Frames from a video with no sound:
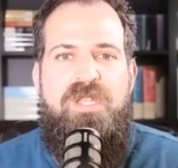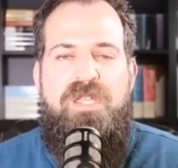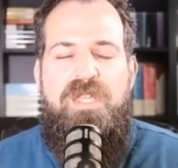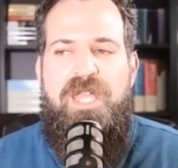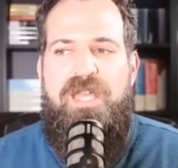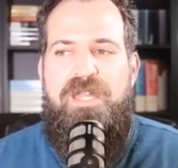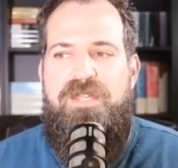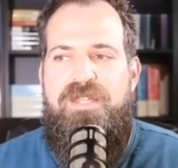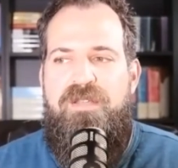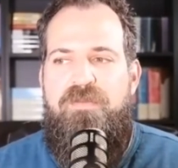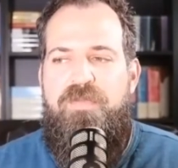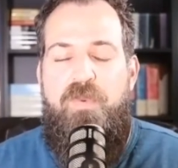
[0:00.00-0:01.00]

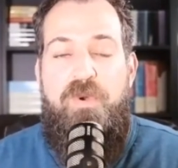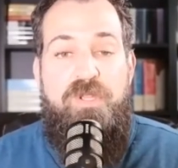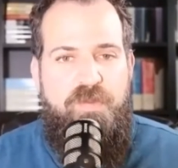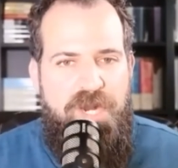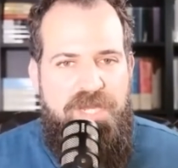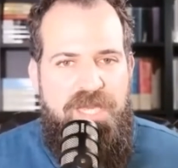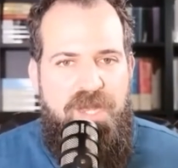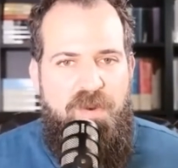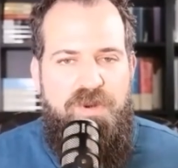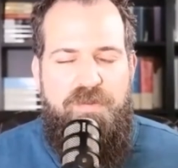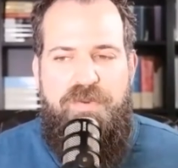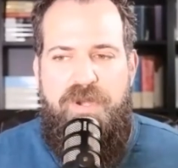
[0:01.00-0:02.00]
But when you break that
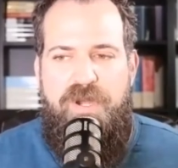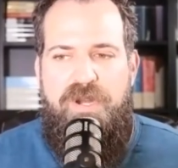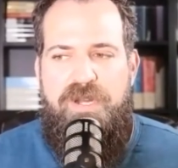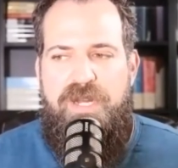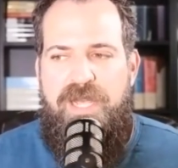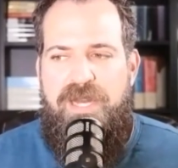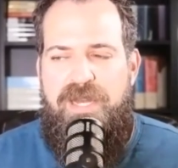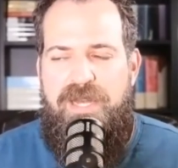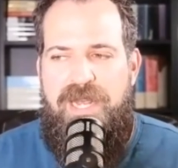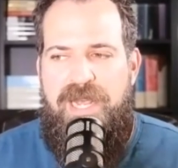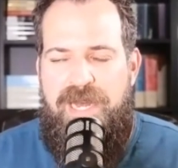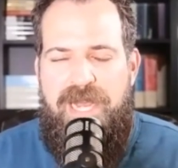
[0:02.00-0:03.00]
word apart and
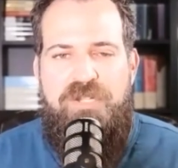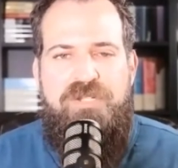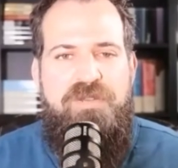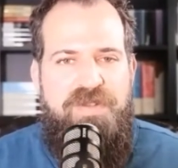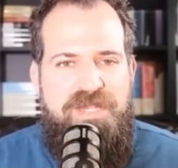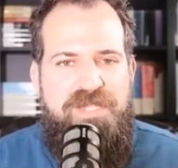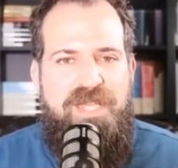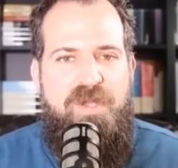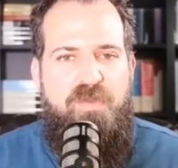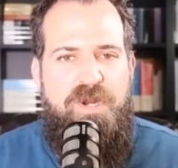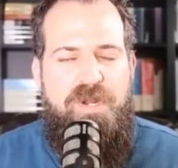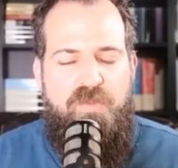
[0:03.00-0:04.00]
actually
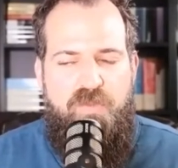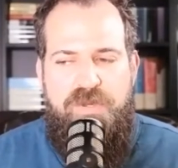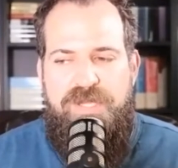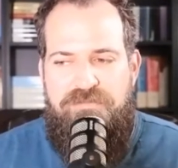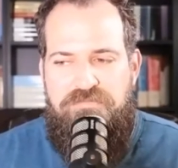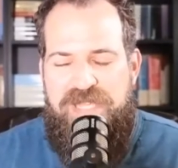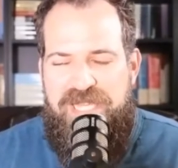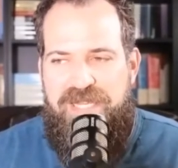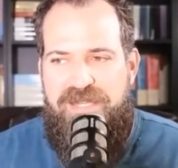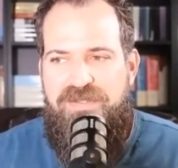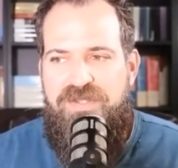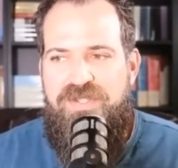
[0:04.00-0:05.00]
investigate what it really
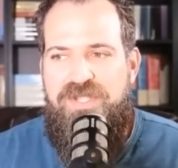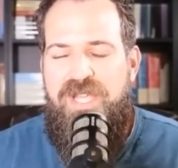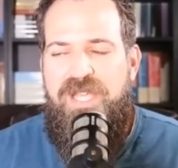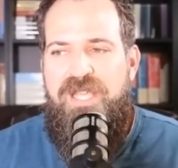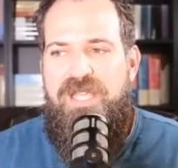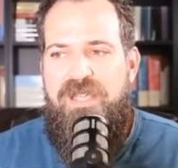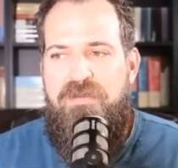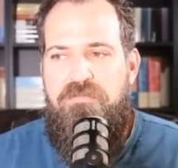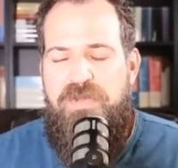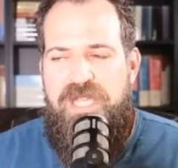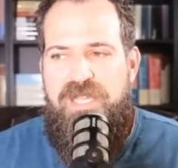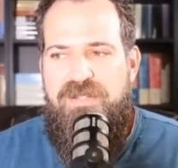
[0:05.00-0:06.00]
means, it
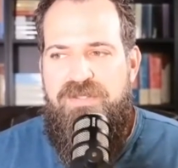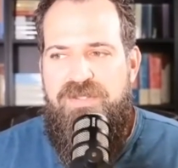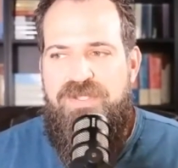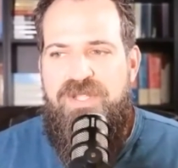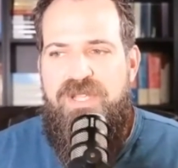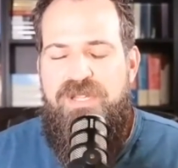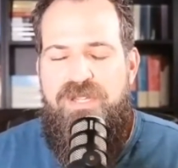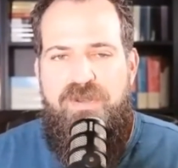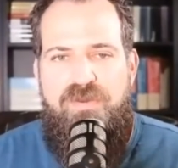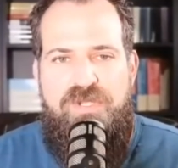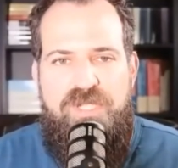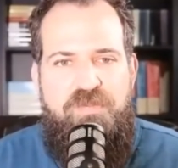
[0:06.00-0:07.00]
means
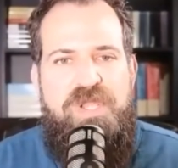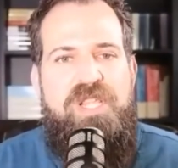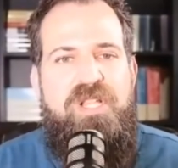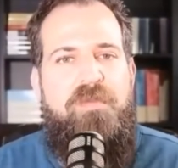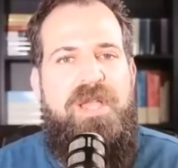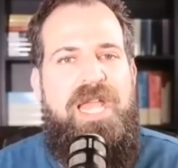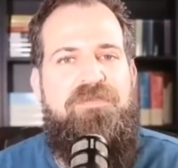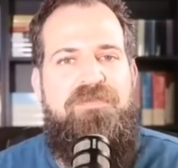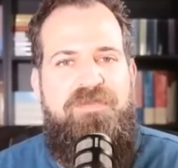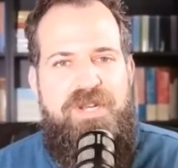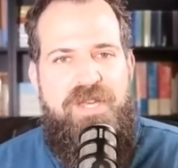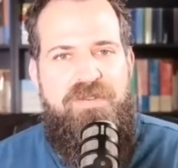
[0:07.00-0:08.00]
to speak on behalf
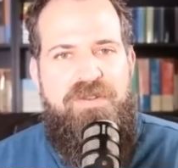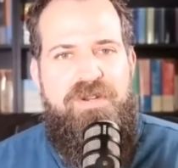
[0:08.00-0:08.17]
of another.